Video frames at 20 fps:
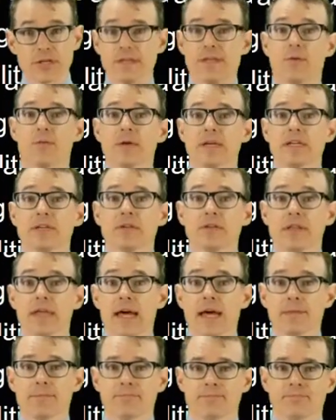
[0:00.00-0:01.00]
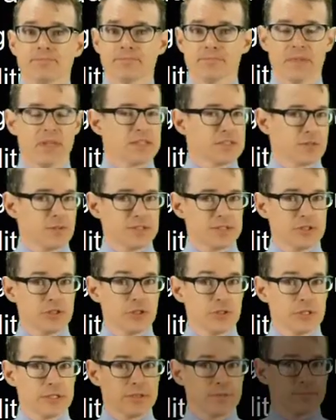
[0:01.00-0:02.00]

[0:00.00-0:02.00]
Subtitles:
that we can do that. So let's do it.